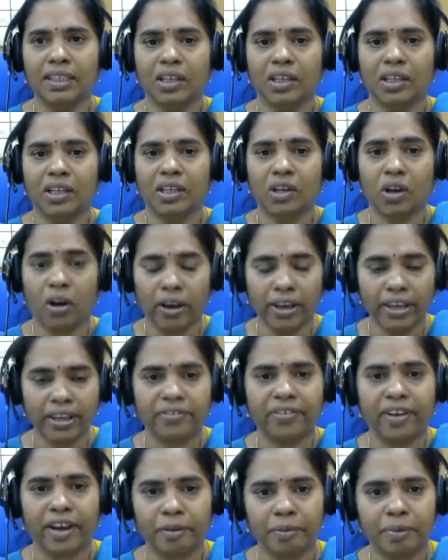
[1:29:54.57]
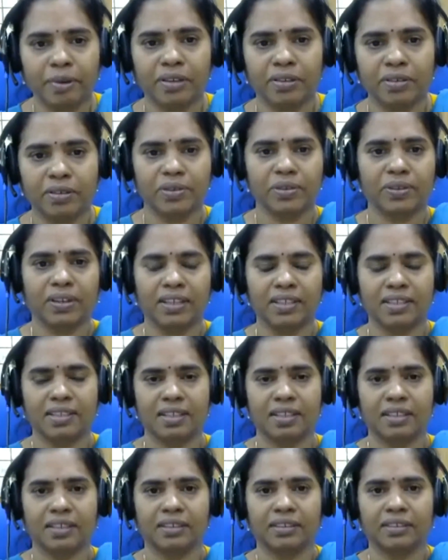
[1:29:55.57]
coir fiber also as
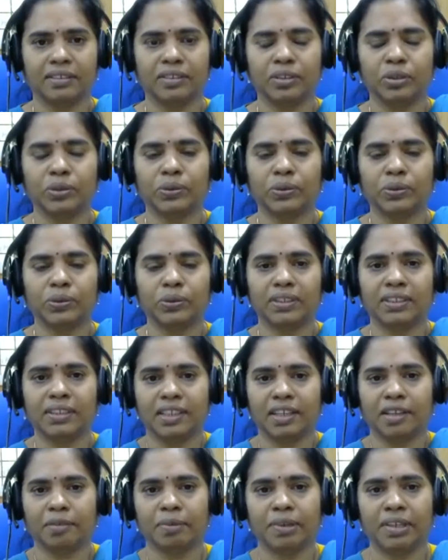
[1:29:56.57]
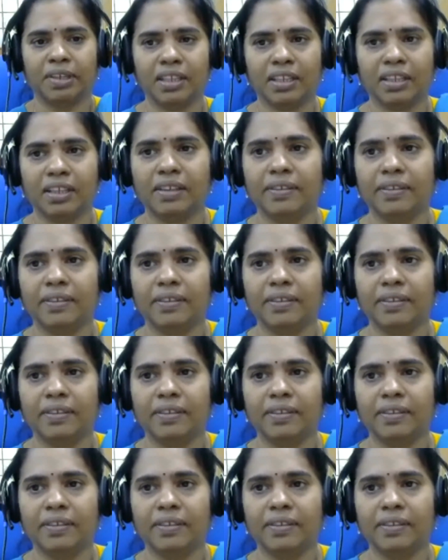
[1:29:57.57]
uh, geosynthetic material